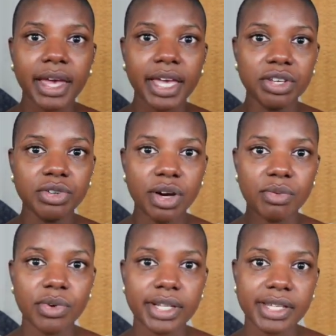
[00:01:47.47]
and you
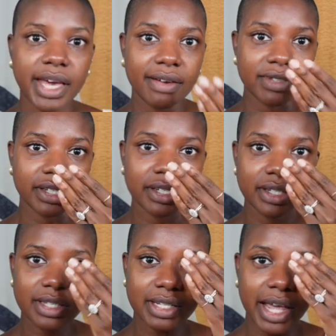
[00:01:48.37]
don't want to have
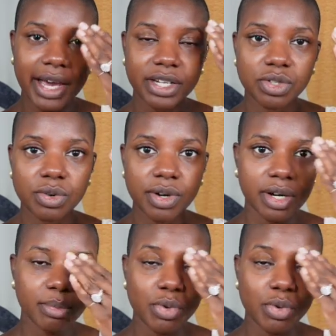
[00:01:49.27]
to slide your